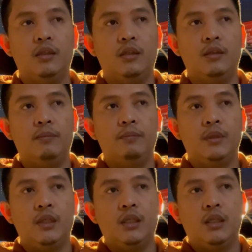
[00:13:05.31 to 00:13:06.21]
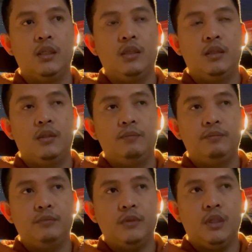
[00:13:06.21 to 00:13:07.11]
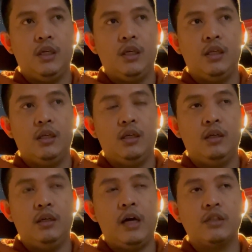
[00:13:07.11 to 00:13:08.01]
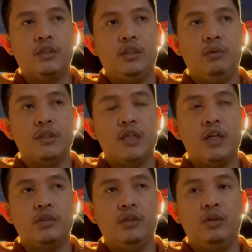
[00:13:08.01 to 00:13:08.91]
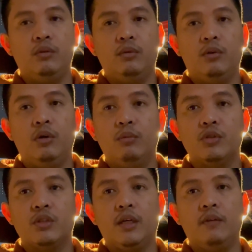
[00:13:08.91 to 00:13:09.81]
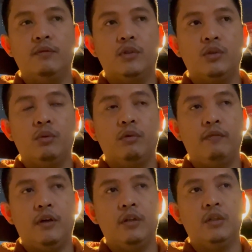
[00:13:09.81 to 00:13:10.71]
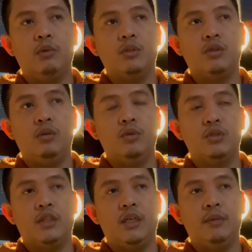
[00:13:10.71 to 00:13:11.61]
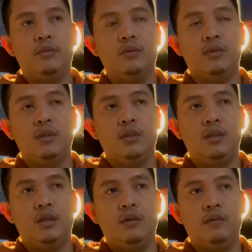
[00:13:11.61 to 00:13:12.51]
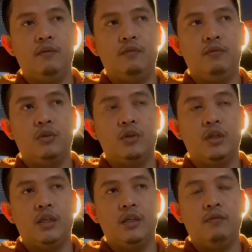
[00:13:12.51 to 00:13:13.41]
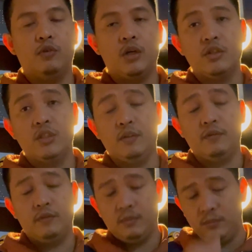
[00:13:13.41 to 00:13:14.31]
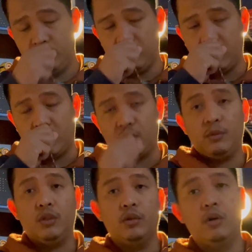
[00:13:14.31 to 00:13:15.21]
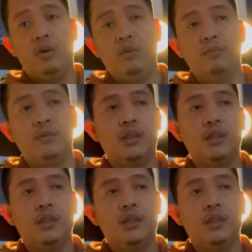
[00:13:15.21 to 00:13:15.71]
um and actually, it was actually almost time when we found out it was almost time for our shift, excuse me, to go home.